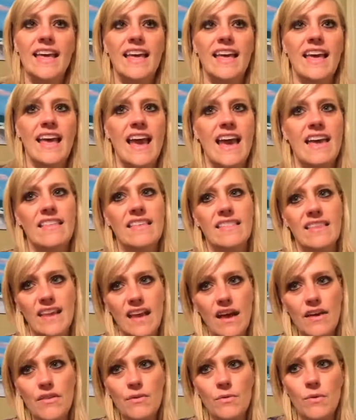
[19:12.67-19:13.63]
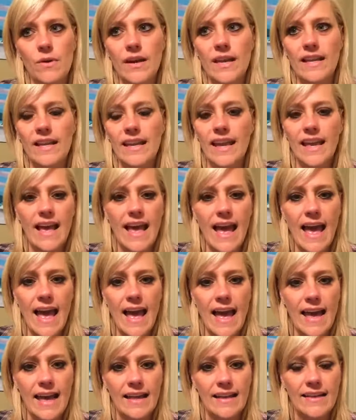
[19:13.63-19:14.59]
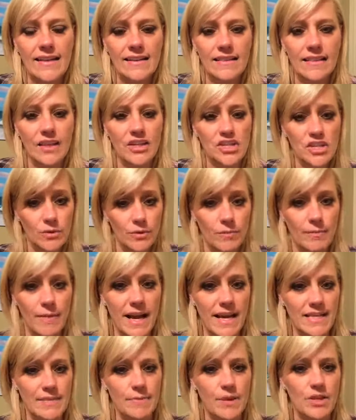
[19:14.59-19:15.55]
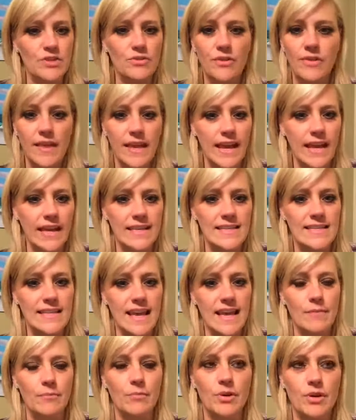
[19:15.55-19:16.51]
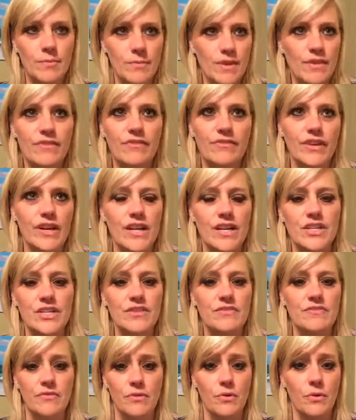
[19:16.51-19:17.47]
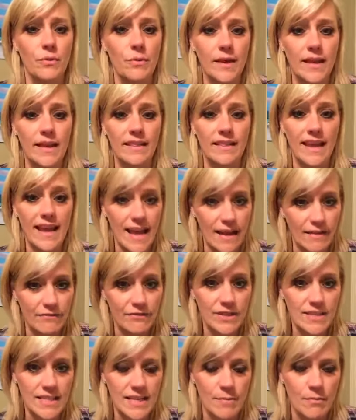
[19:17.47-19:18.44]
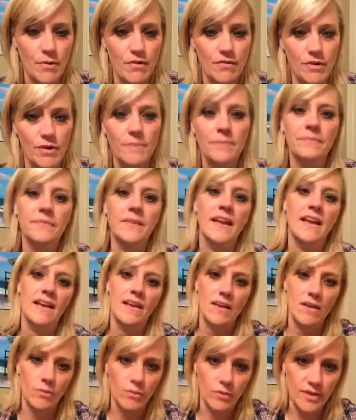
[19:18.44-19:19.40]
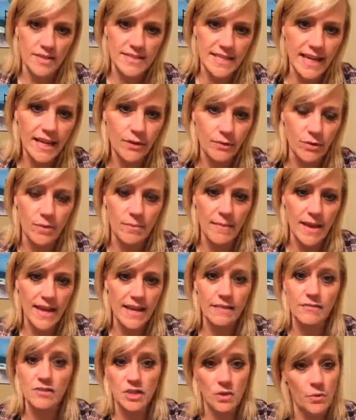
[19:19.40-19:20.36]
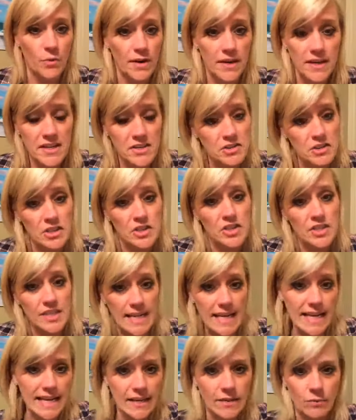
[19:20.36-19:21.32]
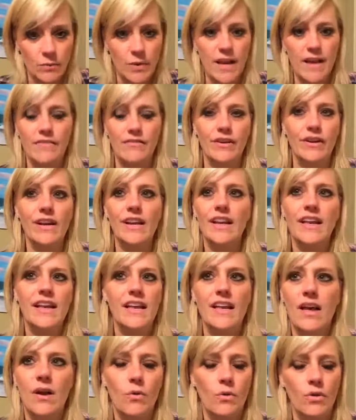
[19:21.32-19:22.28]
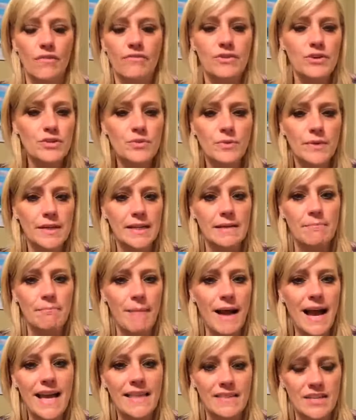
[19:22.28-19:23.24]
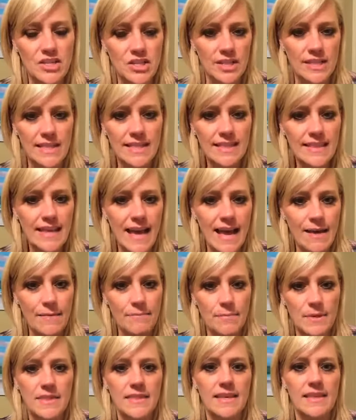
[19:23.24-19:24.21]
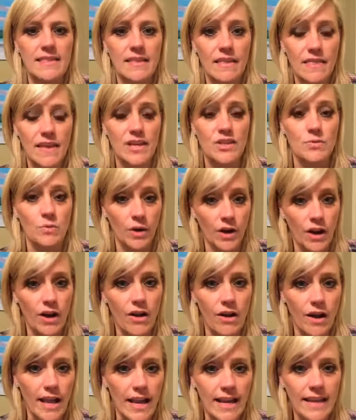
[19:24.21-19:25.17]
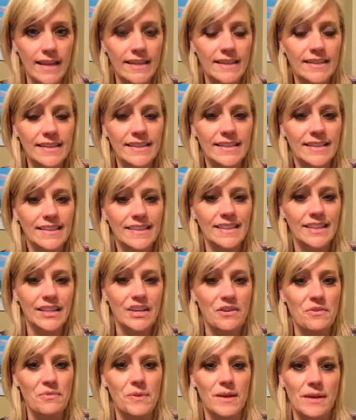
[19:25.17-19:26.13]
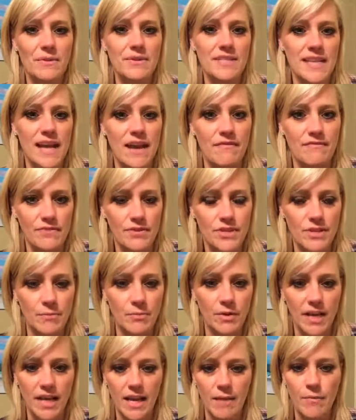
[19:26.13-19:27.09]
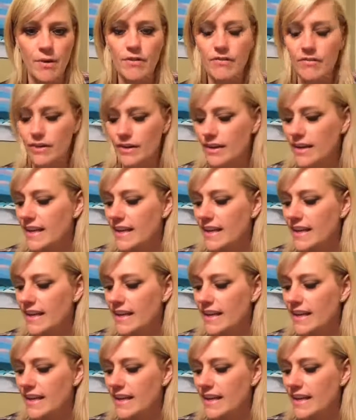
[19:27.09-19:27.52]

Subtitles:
And then the other one had, she would buy special things and put them in their fridge for when they had friends come over. Well, the second roommate, if she wanted it, she'd just eat it and whatever. The first one didn't mind that she did that, but then the things were gone, when it was time for someone to come over.